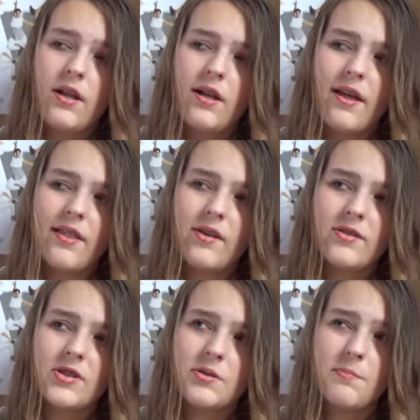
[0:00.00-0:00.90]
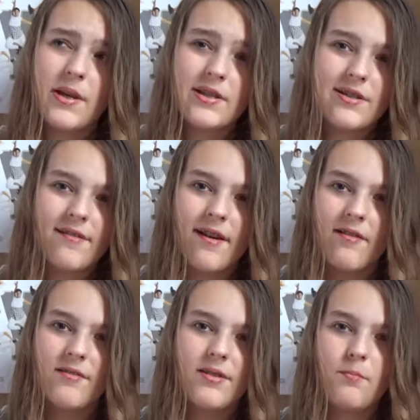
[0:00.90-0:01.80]
I think I was just messing
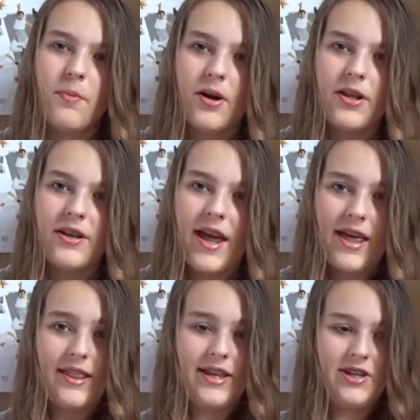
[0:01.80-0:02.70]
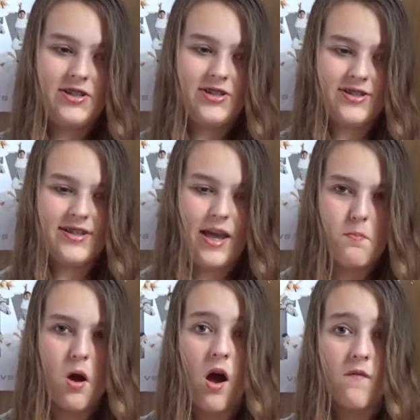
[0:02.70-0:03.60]
around with the button and then it just came
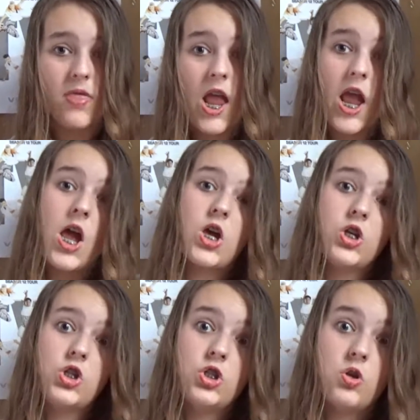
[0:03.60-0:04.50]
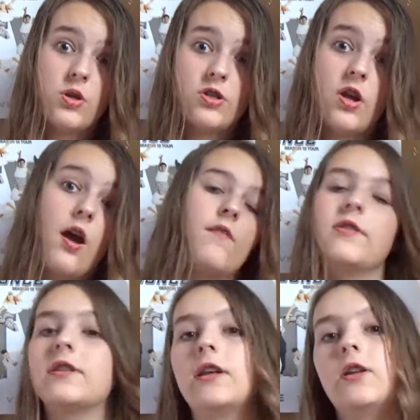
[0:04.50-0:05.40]
off. So there's
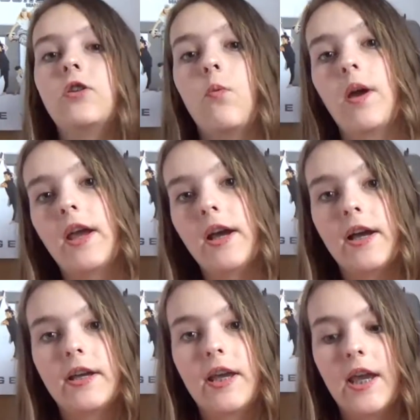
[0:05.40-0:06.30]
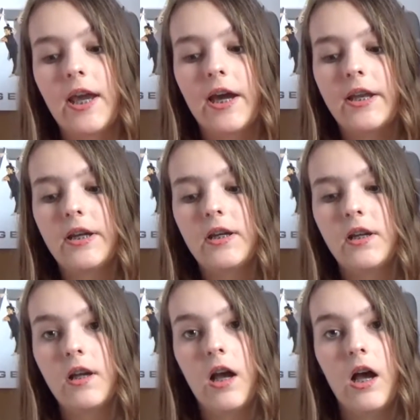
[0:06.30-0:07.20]
obviously no way I can
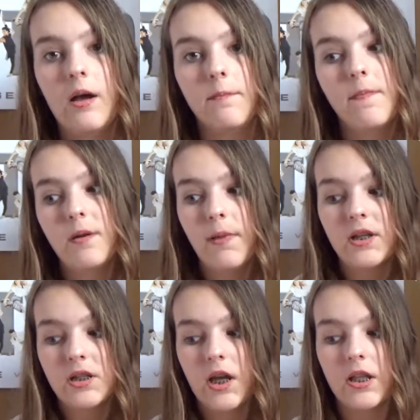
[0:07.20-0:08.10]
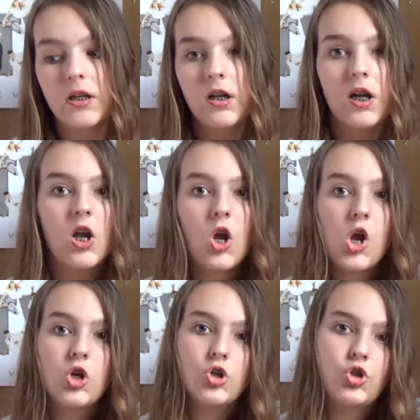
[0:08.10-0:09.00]
put them back together.
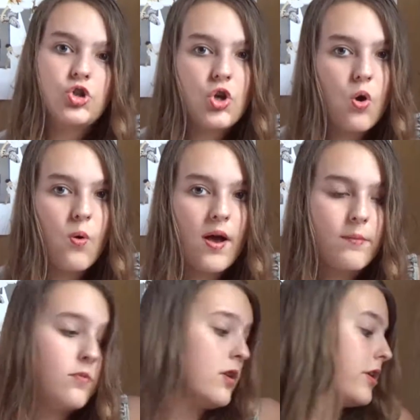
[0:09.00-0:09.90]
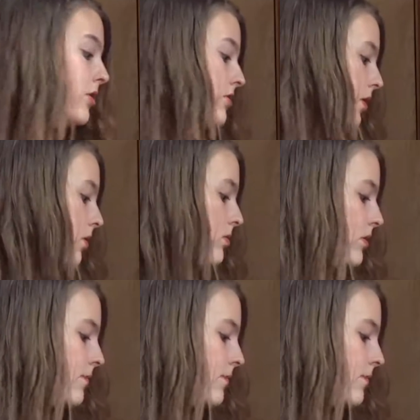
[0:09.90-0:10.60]
So I'm gonna use those.